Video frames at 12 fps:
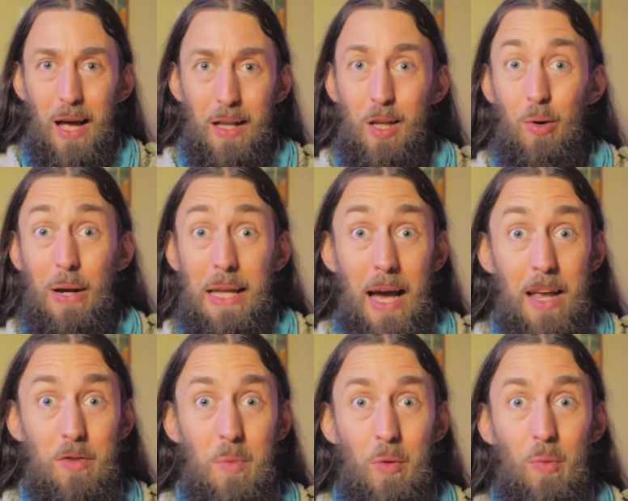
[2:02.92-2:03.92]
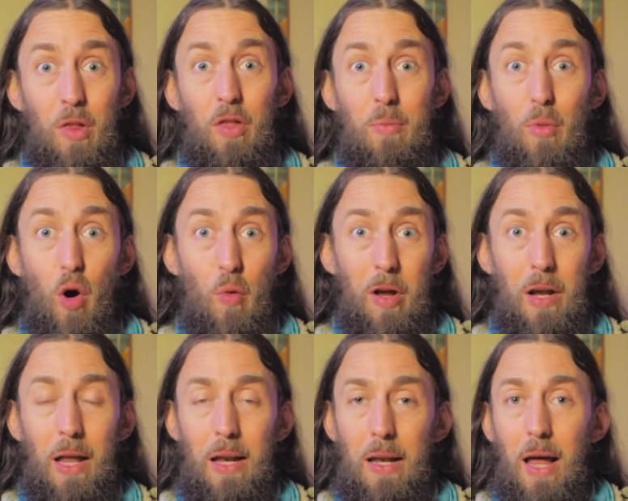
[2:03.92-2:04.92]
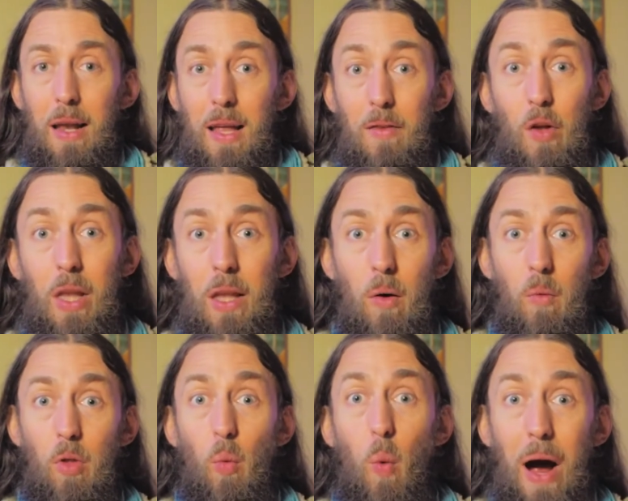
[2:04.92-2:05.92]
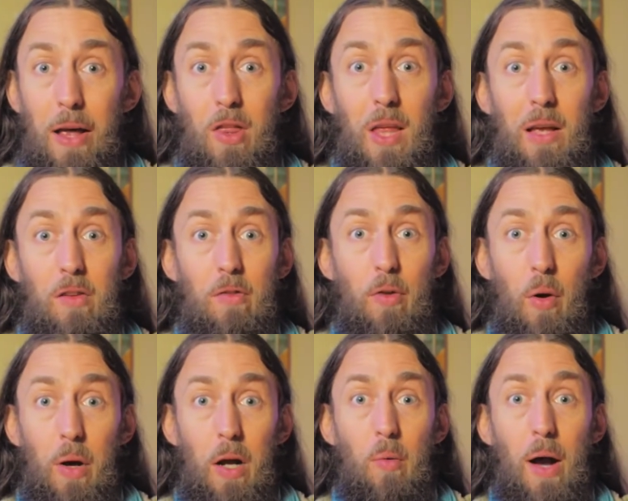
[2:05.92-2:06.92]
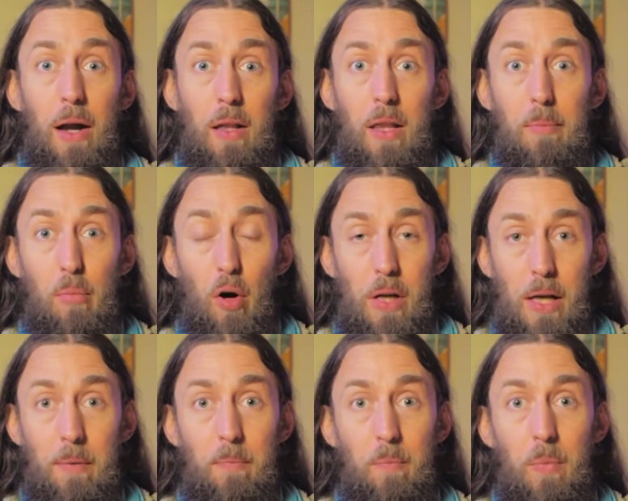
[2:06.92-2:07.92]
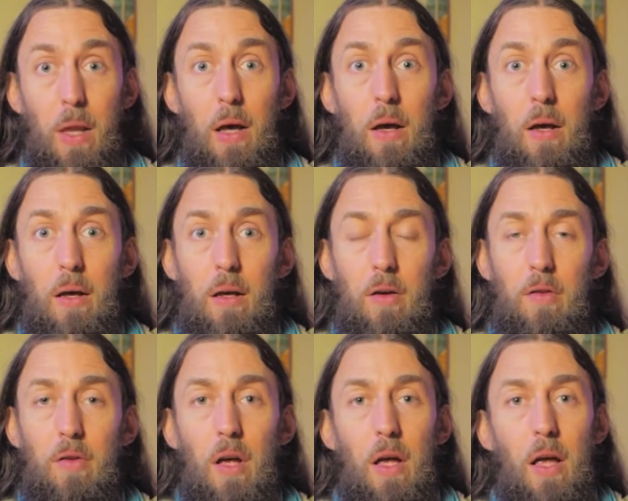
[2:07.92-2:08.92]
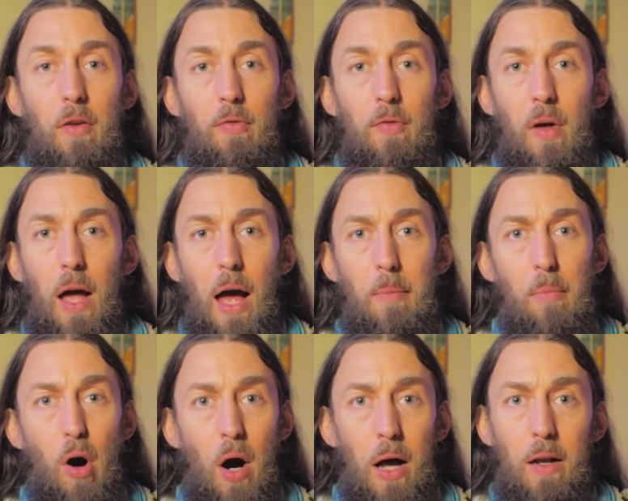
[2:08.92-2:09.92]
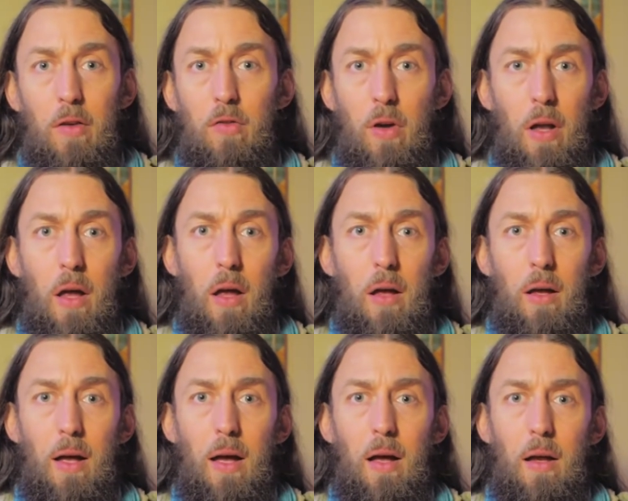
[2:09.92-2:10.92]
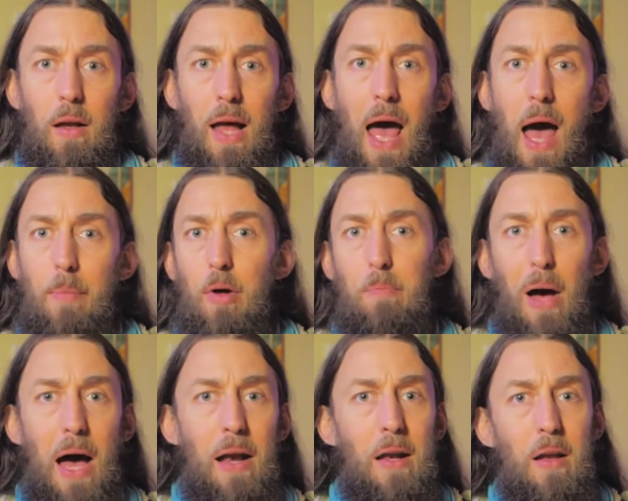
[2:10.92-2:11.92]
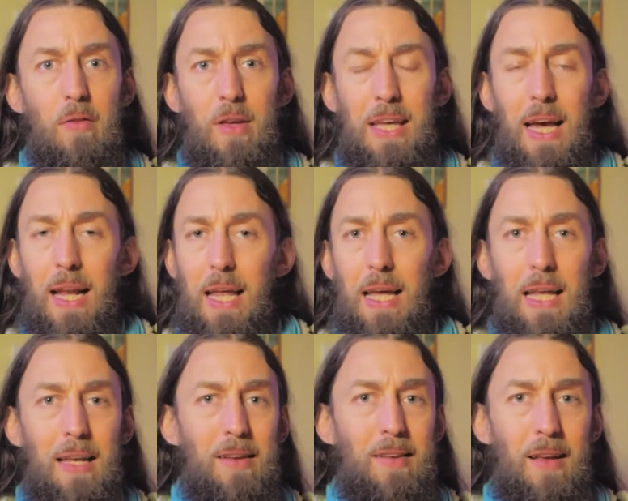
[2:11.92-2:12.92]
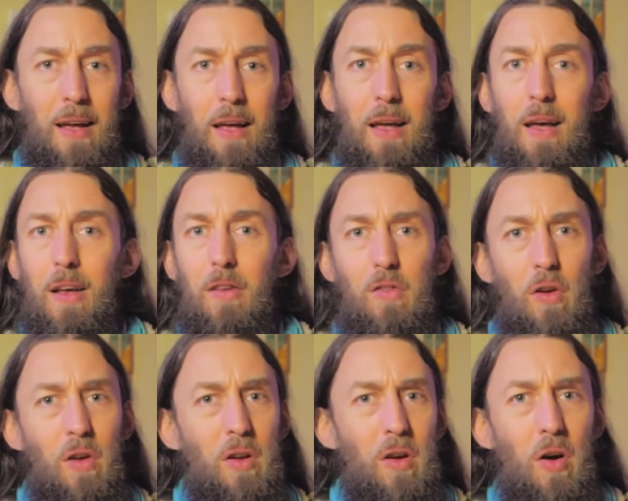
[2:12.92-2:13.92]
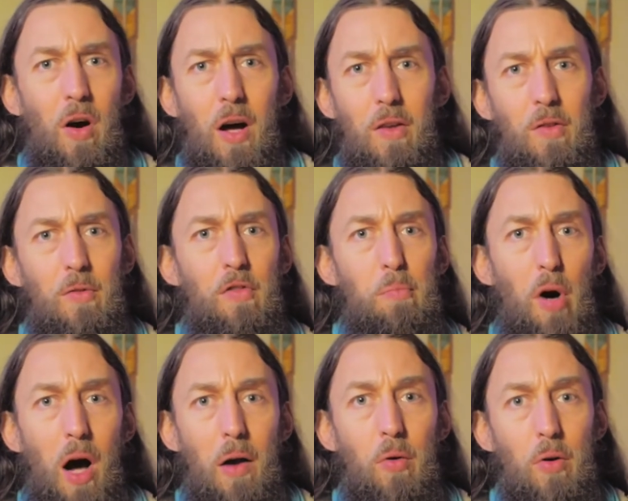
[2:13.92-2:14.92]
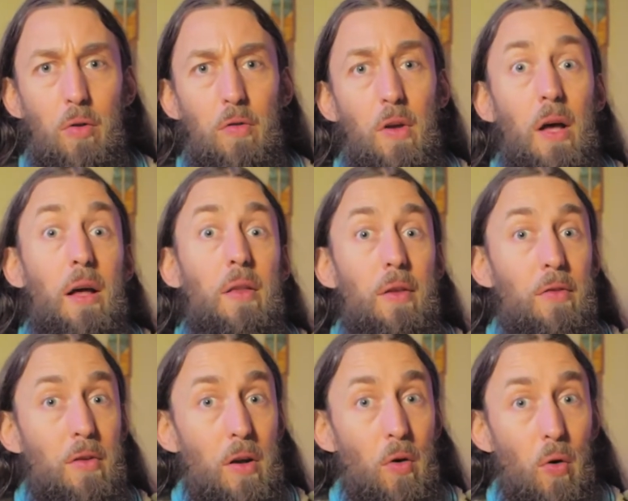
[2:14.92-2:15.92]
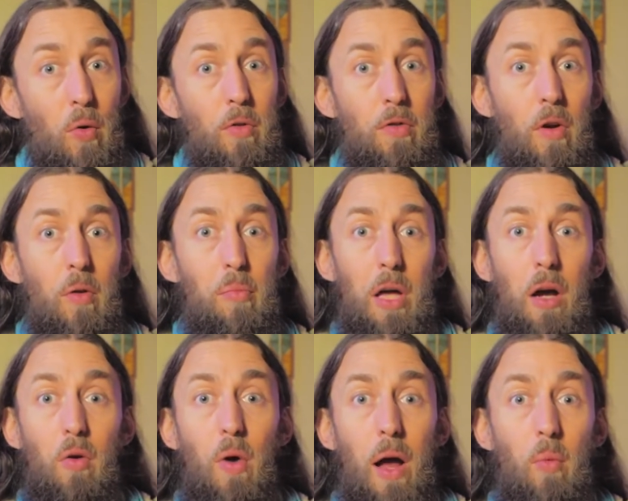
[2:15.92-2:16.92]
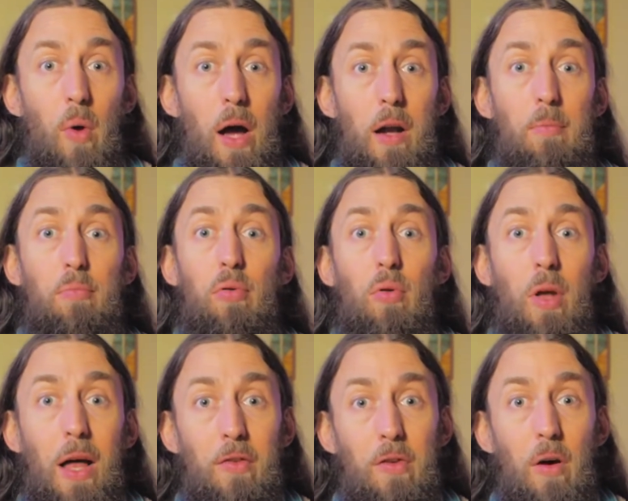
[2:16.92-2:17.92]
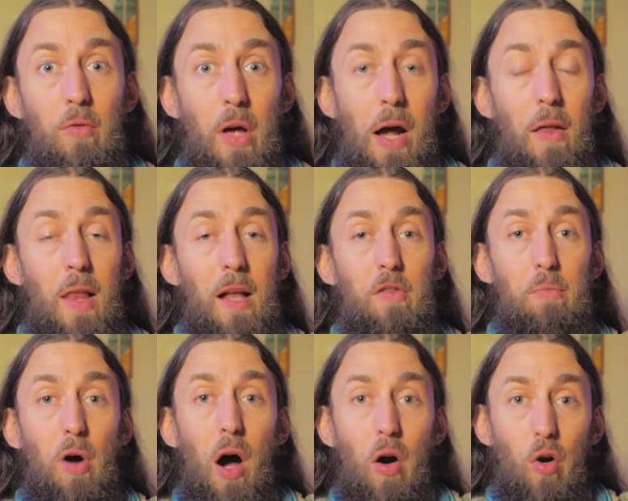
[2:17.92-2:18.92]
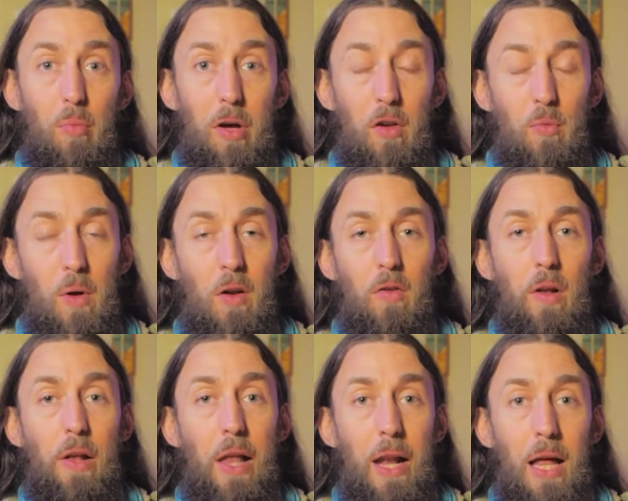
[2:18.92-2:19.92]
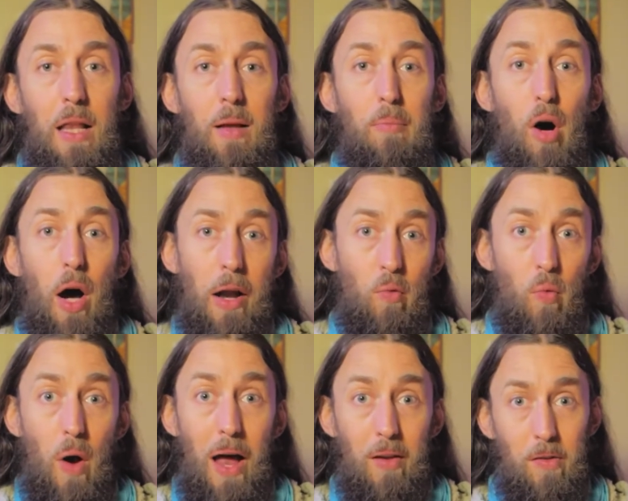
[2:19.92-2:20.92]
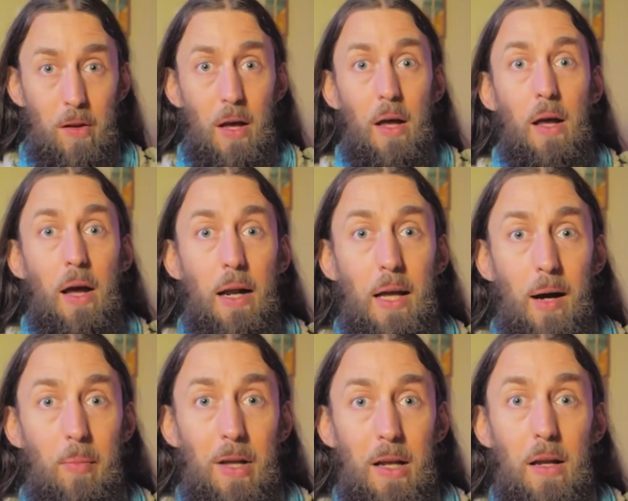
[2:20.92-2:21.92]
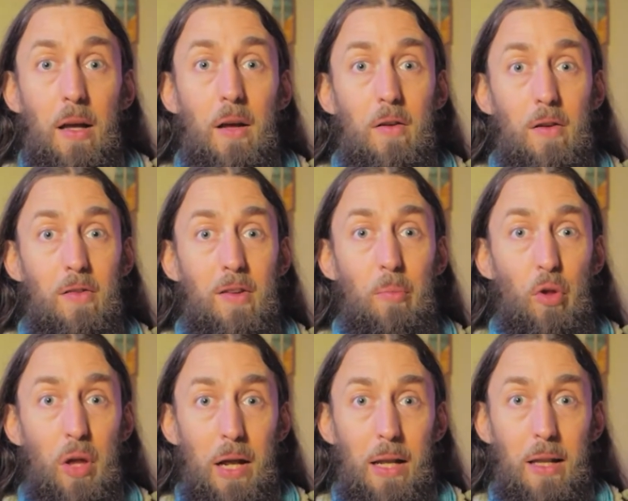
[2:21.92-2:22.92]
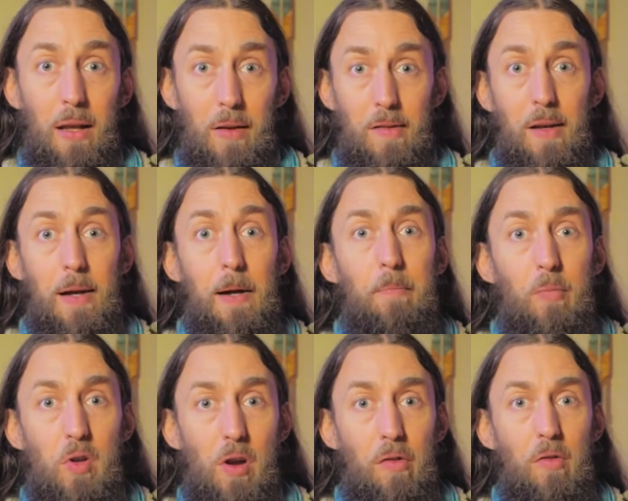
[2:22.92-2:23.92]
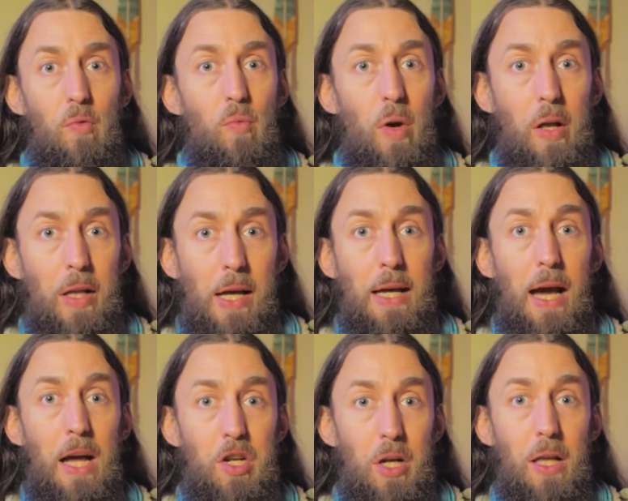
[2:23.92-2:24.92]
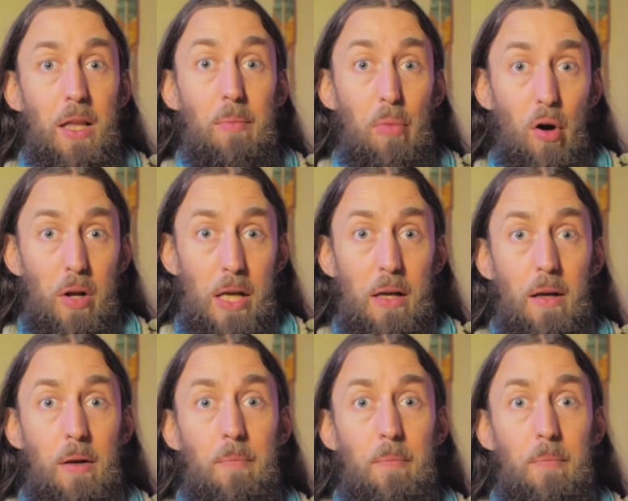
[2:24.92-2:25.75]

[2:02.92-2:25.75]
your engagement with the moment, and even the way things are flowing around in the body. Because if our mind is on a habit pattern of getting into certain kinds of spirals, this can also be a great way to pull ourselves out of that spiral, because we're just letting the mind rest and coming to something that's just really engaging in the body